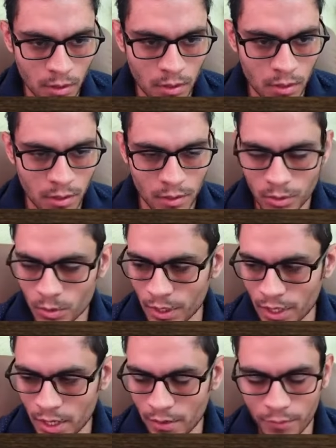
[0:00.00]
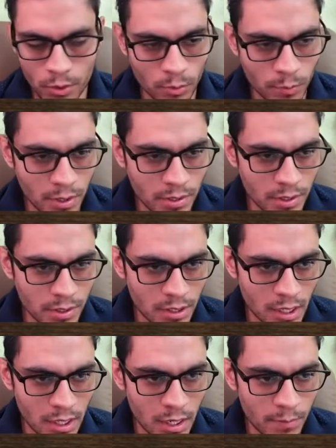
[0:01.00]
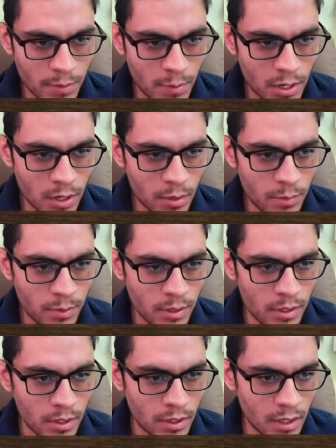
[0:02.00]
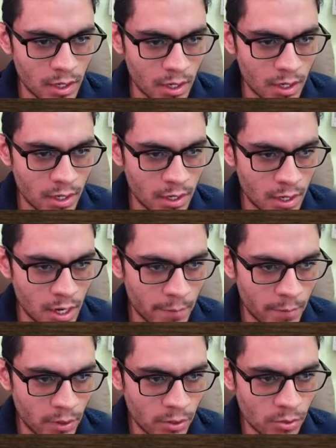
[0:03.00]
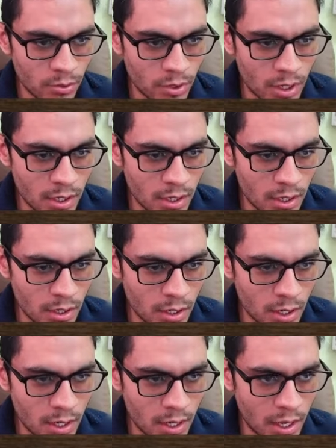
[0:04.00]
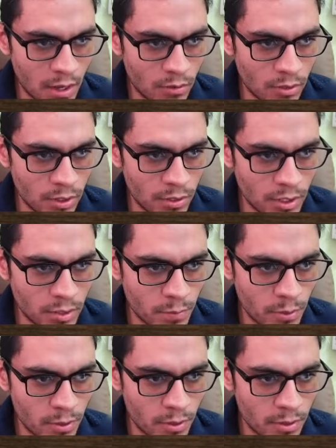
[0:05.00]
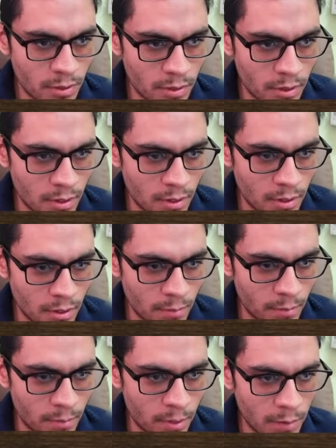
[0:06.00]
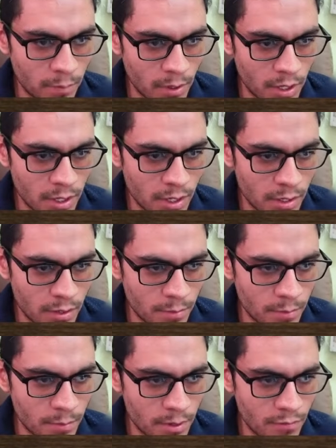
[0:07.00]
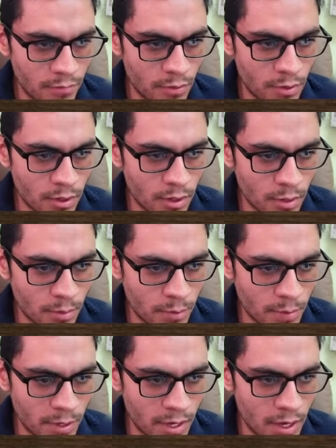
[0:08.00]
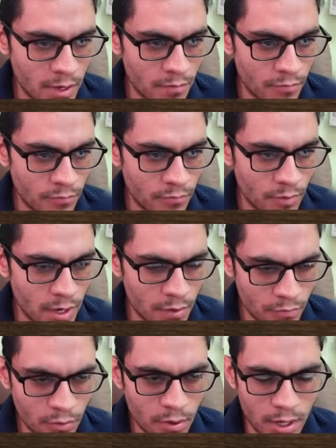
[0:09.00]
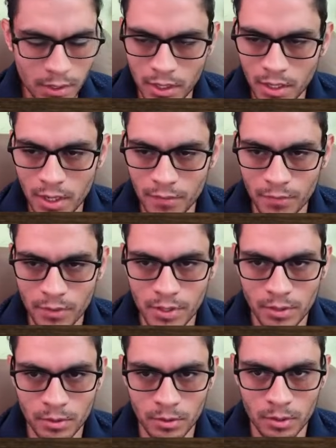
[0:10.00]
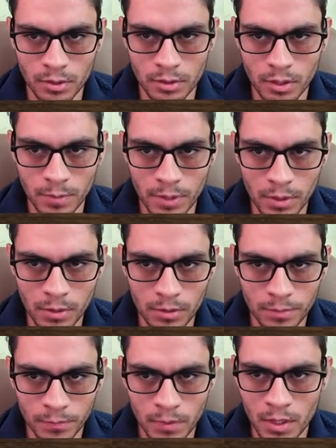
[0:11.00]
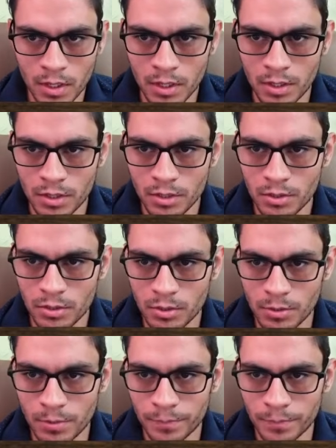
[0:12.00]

so I have good pieces, I am developed, and I'm going to try and counter this pawn by playing b4, maybe a4. I think a4 is good. It's gonna be good. So